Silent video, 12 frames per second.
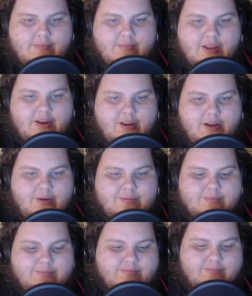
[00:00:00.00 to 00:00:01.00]
you know,
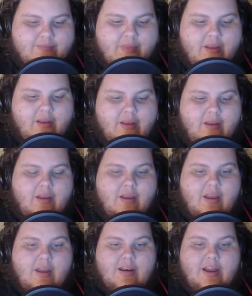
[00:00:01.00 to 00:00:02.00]

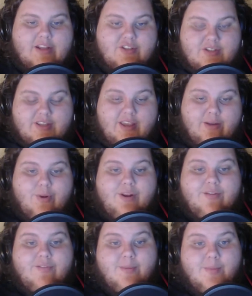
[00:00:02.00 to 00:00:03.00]
not just get rid
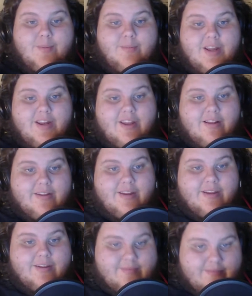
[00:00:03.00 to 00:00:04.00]
of them
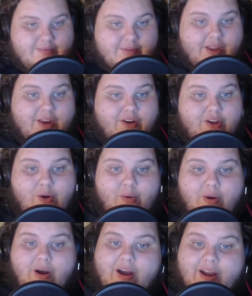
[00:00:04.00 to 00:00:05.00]
immediately. They'd go
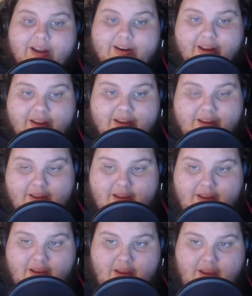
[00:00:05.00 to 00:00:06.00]
on
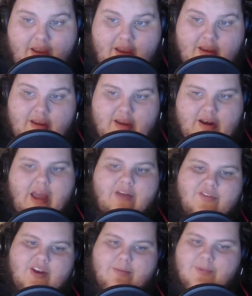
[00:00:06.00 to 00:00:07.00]
and have
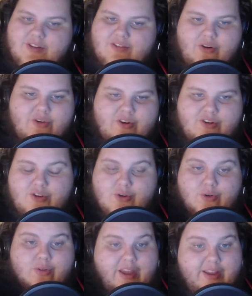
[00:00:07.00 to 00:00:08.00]
an episode or
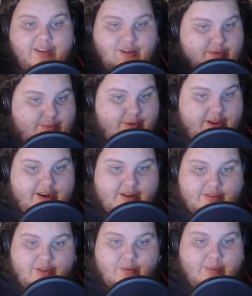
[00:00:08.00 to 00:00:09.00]
two like
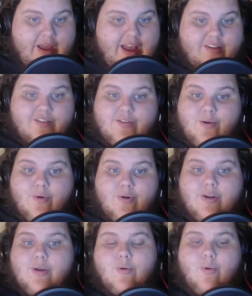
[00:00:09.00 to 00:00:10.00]
explaining their
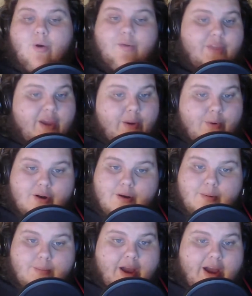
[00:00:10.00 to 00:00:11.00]
backstory, what they were
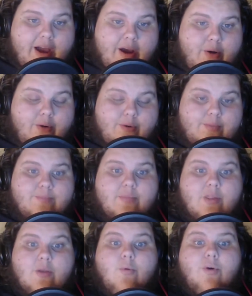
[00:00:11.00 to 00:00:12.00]
about,
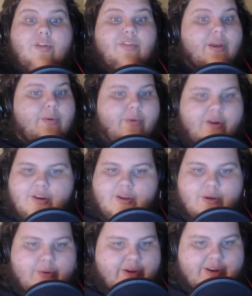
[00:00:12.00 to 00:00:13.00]
what they were
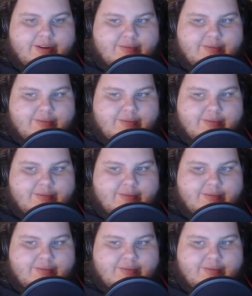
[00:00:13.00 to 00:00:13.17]
doing.